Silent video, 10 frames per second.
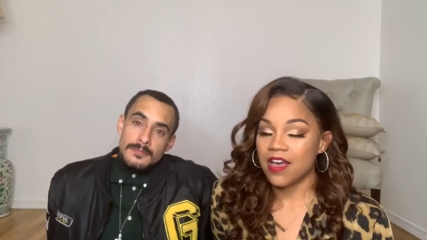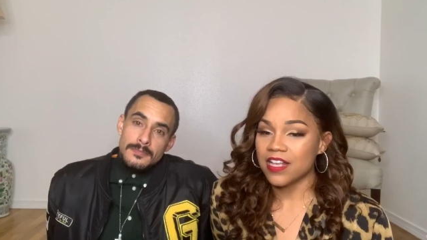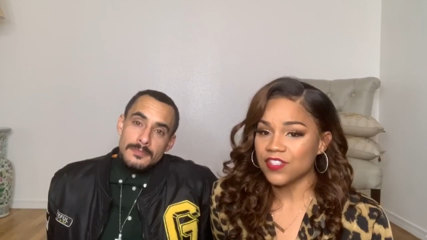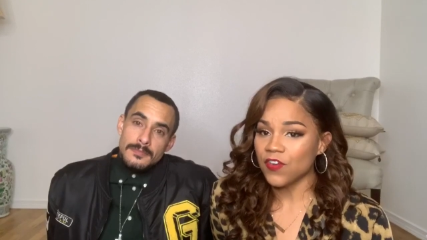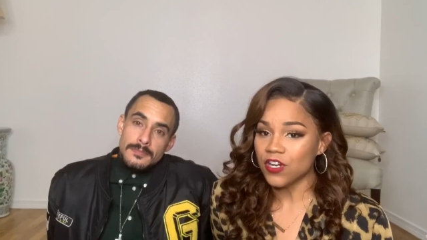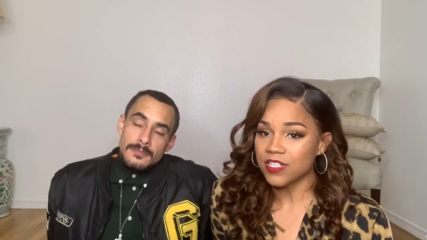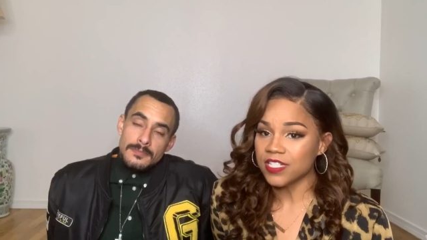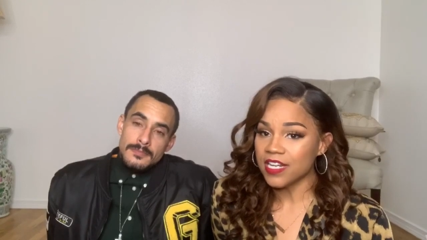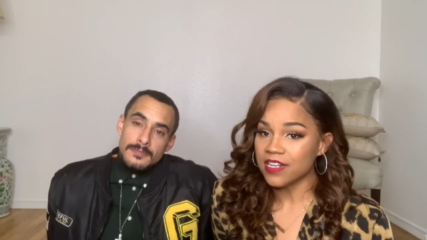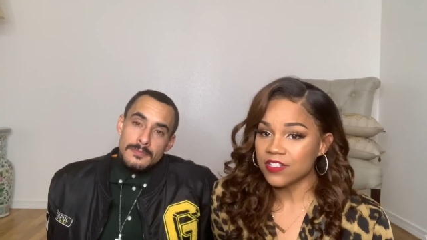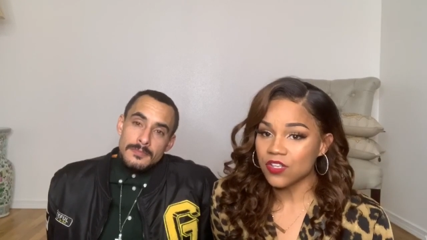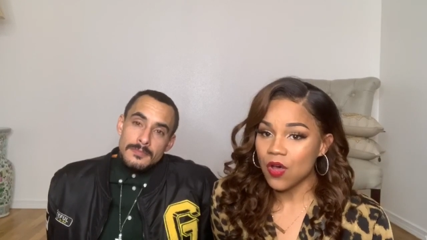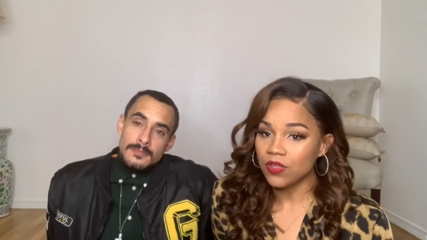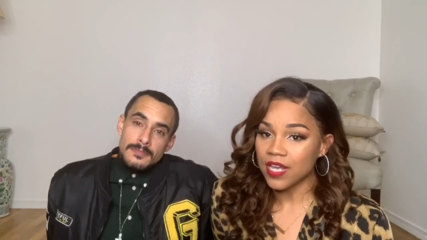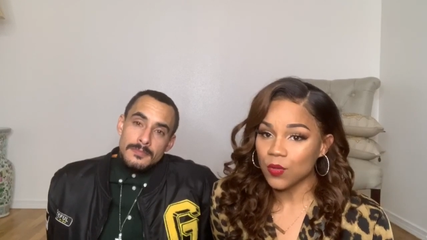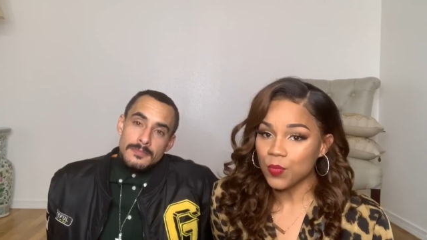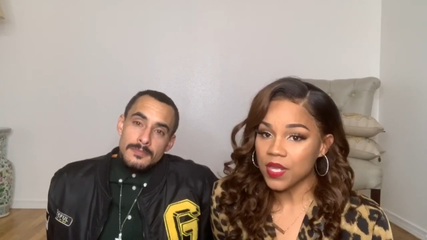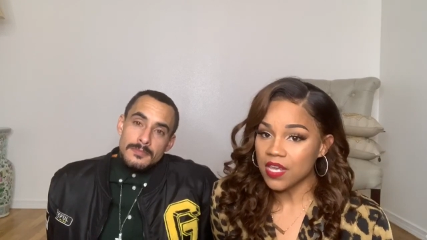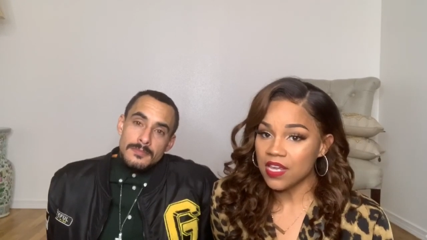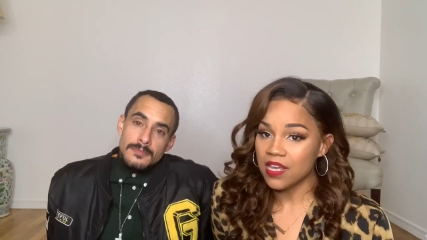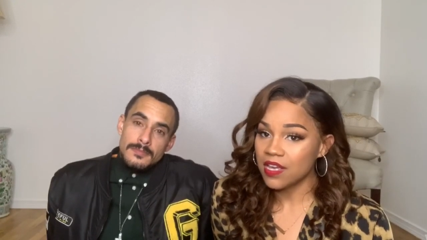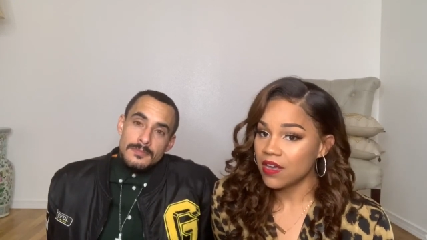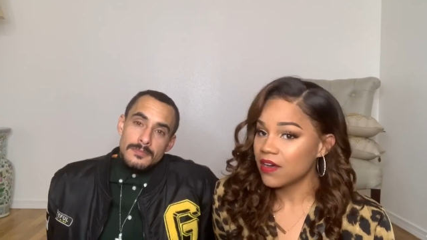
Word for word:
Speaker 1: As far as date nights go, like we